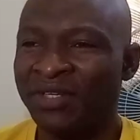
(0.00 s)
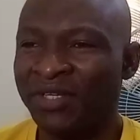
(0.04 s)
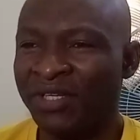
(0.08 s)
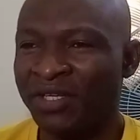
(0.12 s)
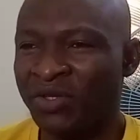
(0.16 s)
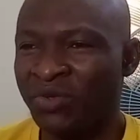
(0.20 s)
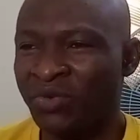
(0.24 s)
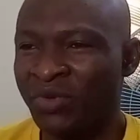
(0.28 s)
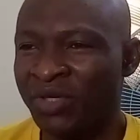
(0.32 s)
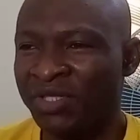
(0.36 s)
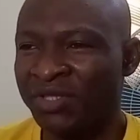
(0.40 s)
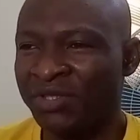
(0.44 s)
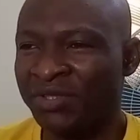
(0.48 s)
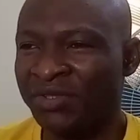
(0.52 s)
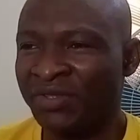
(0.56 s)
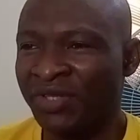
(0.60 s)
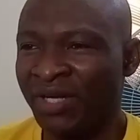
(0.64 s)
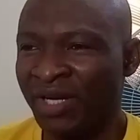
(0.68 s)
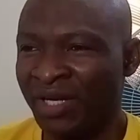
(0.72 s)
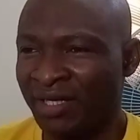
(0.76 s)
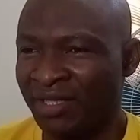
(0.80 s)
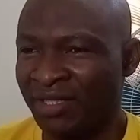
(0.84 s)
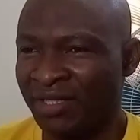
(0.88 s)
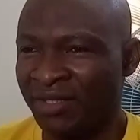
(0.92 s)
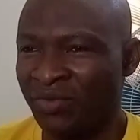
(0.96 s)
equation,
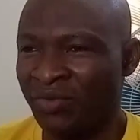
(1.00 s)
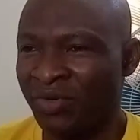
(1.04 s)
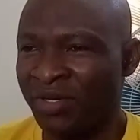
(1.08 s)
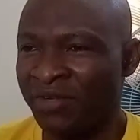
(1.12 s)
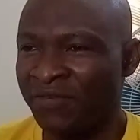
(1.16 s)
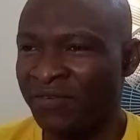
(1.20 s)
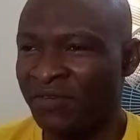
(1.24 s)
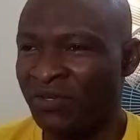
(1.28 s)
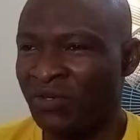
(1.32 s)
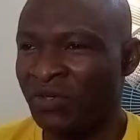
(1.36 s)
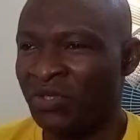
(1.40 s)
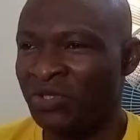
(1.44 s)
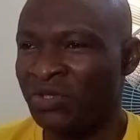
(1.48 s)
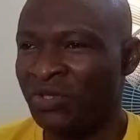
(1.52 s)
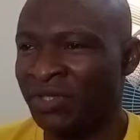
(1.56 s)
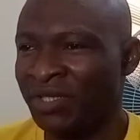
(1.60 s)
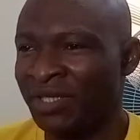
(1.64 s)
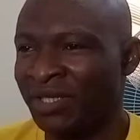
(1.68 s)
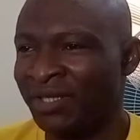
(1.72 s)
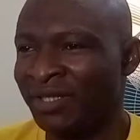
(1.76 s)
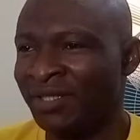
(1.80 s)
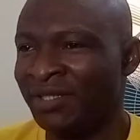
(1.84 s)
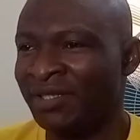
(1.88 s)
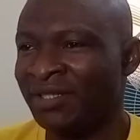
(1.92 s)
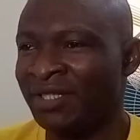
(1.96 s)
and the wave
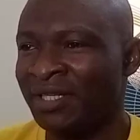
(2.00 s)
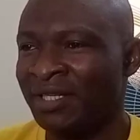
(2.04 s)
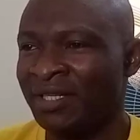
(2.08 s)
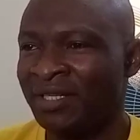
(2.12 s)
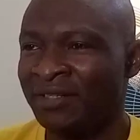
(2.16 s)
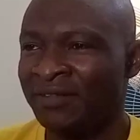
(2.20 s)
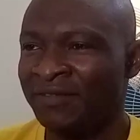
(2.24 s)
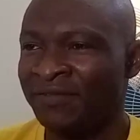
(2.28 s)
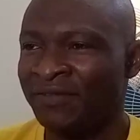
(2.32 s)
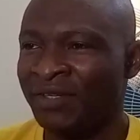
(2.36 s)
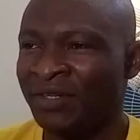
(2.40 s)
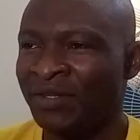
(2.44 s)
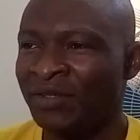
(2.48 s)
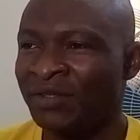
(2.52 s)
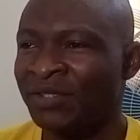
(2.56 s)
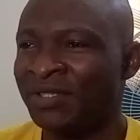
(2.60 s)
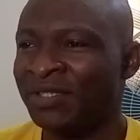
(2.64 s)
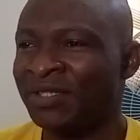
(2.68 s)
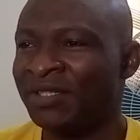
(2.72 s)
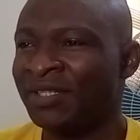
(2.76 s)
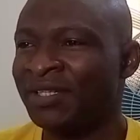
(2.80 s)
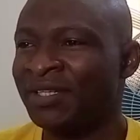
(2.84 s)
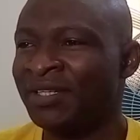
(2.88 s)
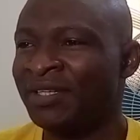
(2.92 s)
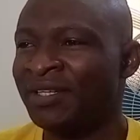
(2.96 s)
equation is
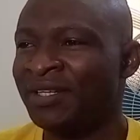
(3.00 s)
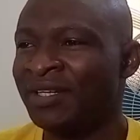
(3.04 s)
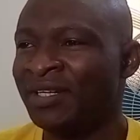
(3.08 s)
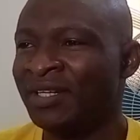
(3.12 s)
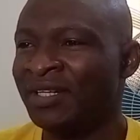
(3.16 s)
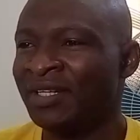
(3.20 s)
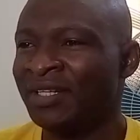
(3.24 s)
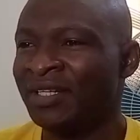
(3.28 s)
velocity